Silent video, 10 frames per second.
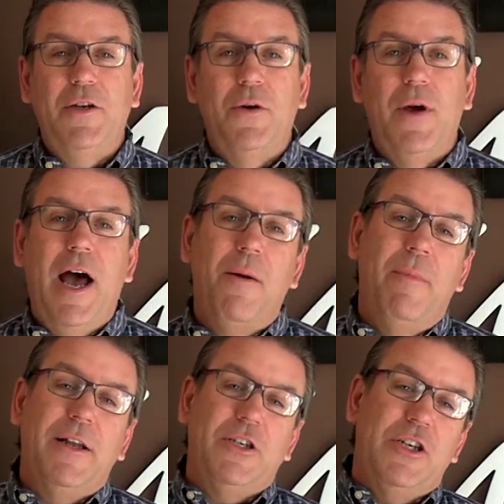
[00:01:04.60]
you how
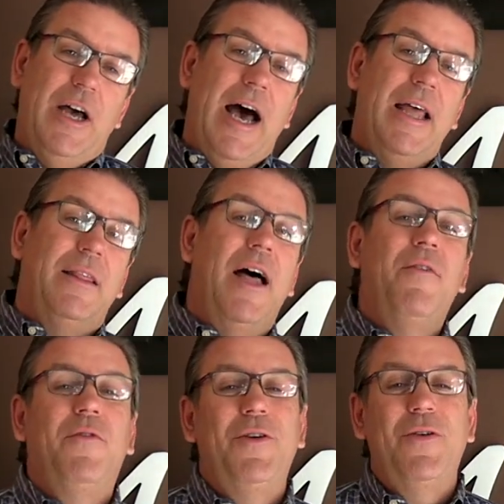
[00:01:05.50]
much I
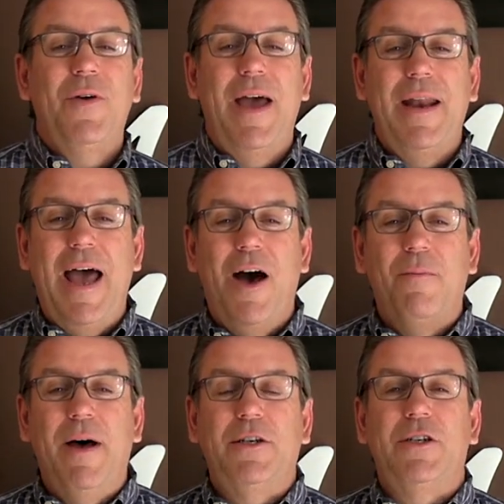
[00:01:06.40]
love you and how
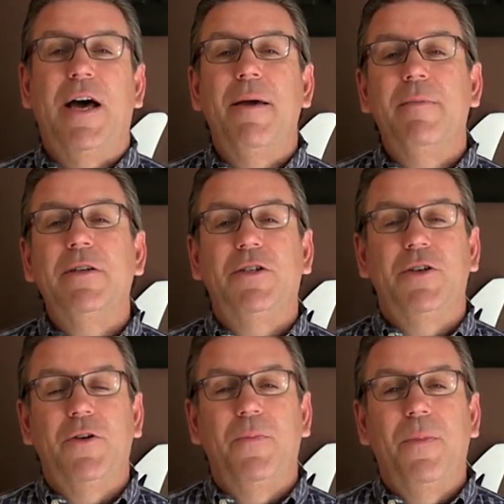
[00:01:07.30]
much I miss
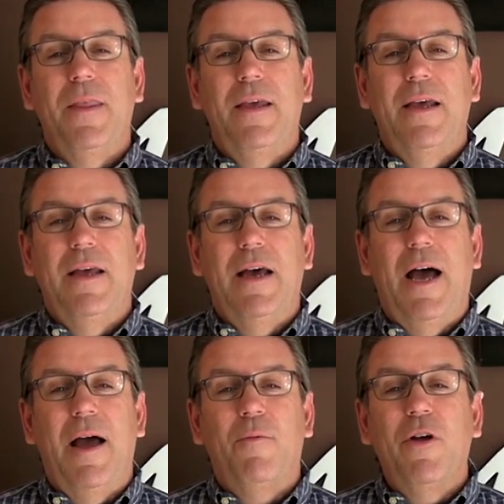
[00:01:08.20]
you.
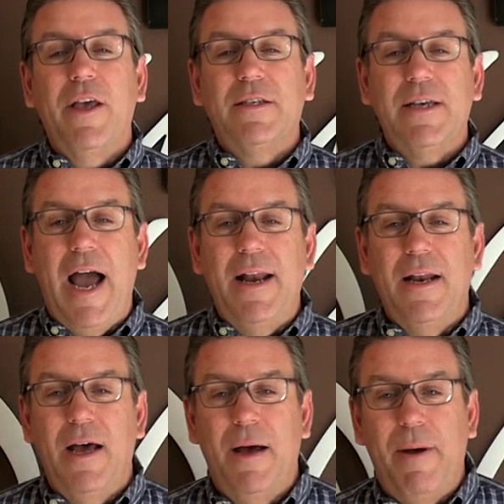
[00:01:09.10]
I'm really
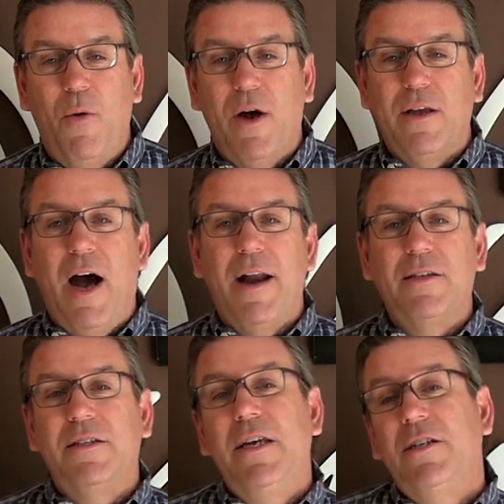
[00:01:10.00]
excited about what God
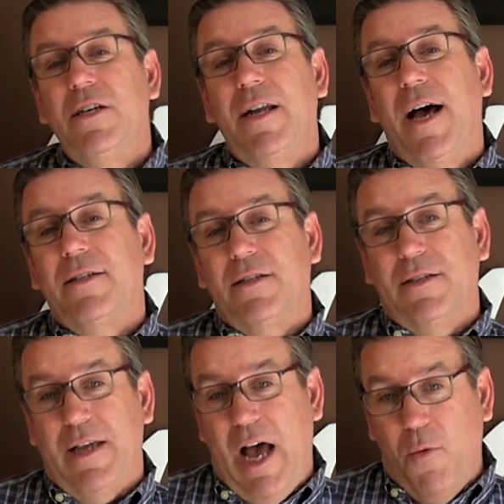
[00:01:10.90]
is teaching
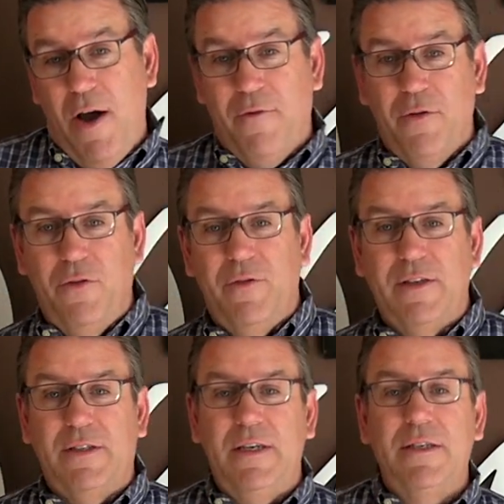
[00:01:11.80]
us, however, through
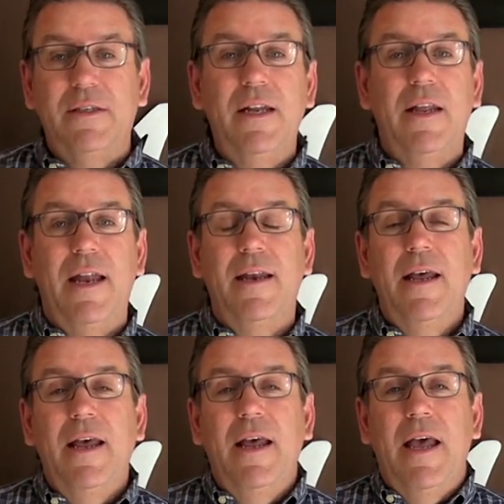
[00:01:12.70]
this season.
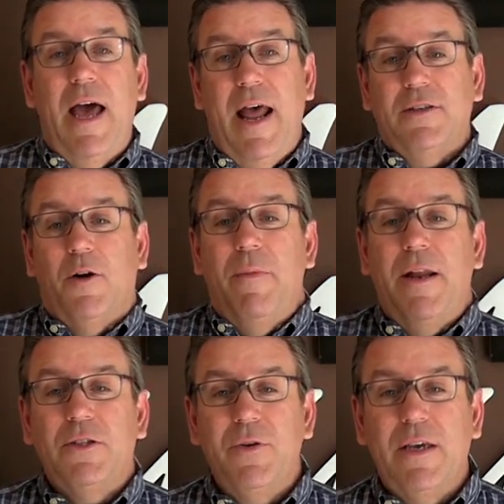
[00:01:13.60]
And as our
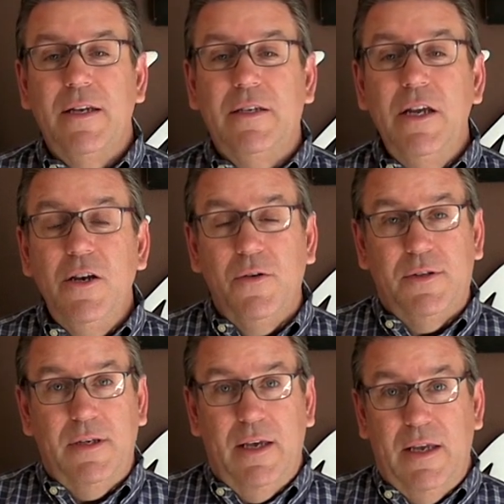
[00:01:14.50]
ministry
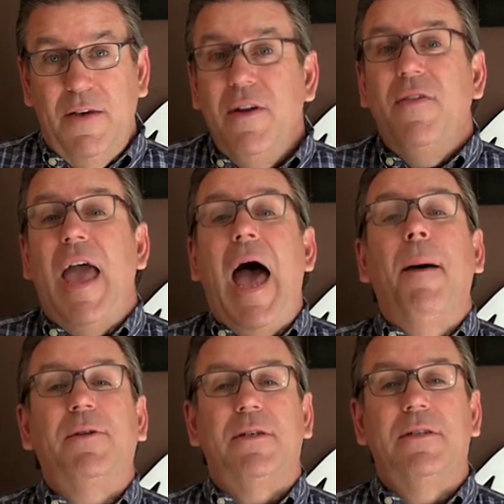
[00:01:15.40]
continues, even in the
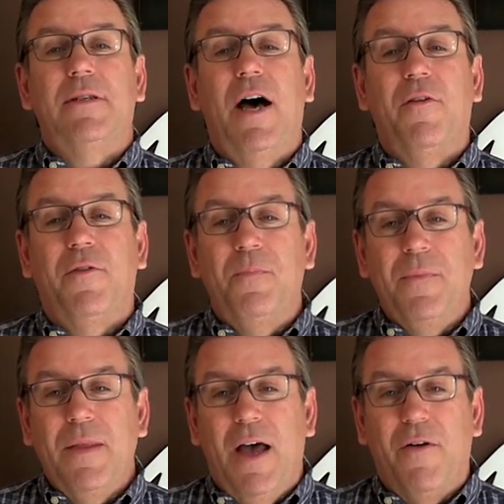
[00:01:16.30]
absence of
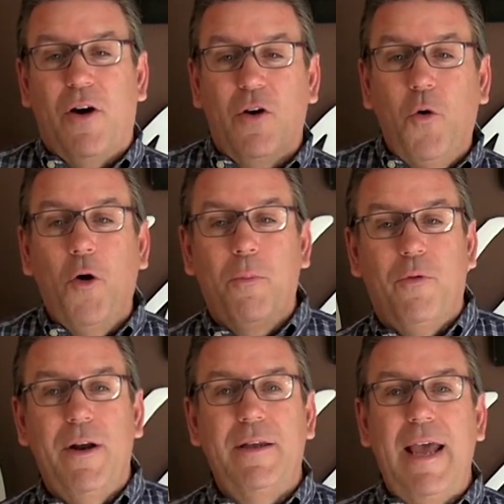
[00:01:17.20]
our
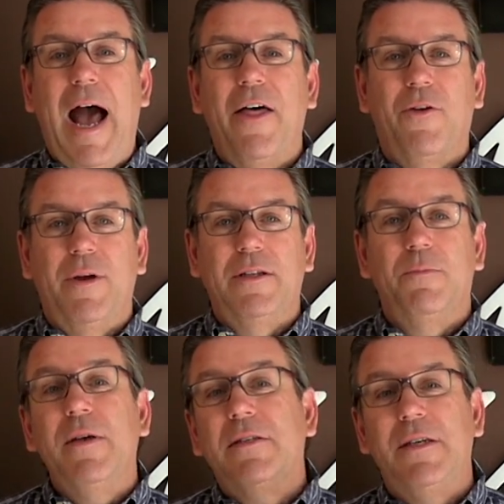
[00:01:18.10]
corporate
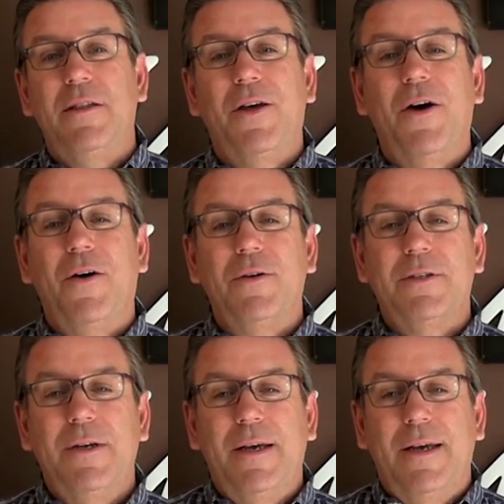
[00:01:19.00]
gatherings, missing those,